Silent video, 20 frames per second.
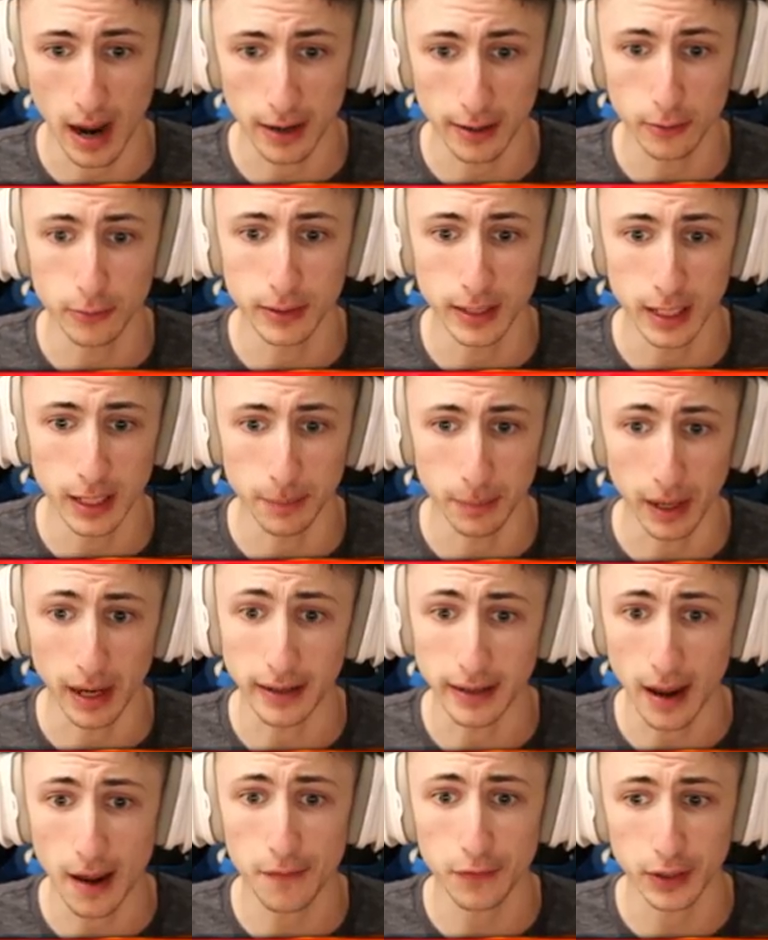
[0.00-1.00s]
I don't need it, but I
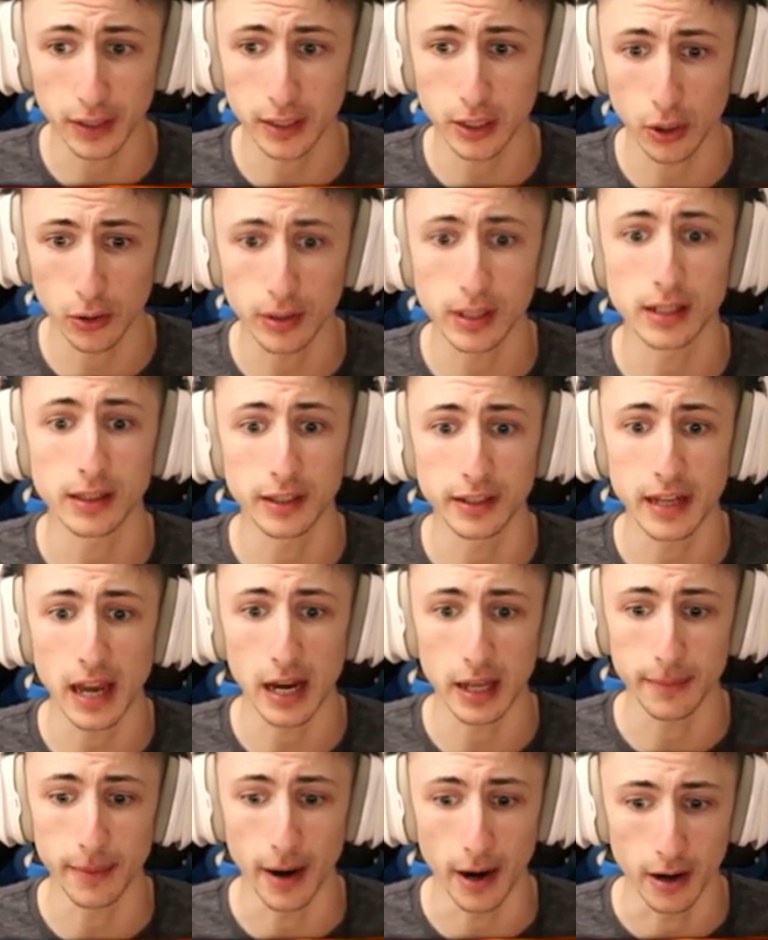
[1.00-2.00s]
definitely do need the
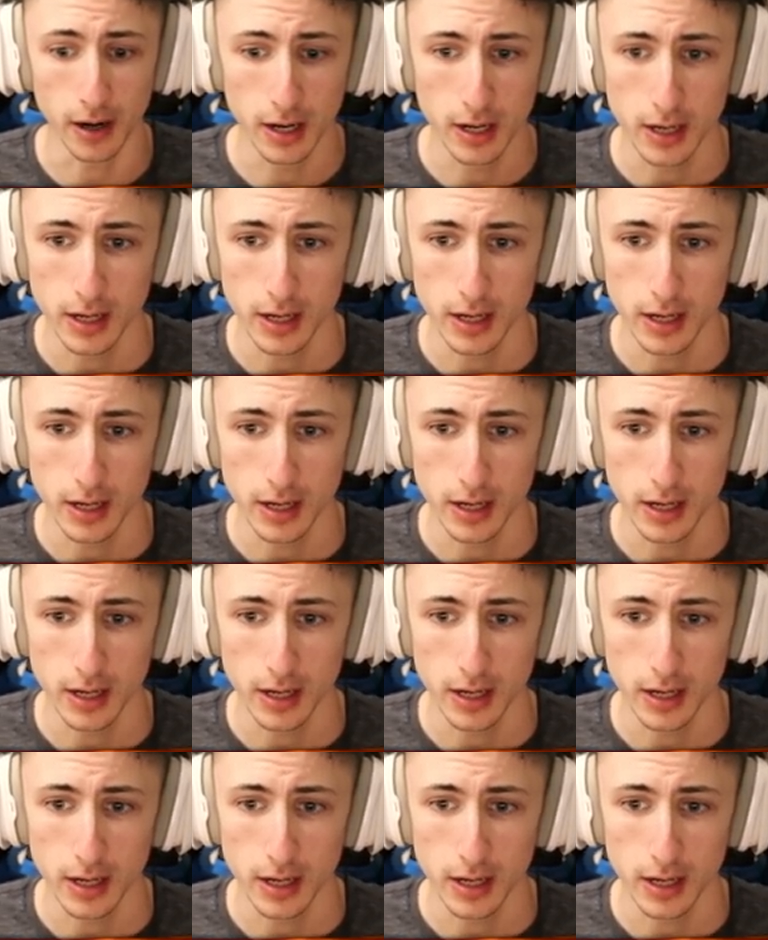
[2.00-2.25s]
teddy bear.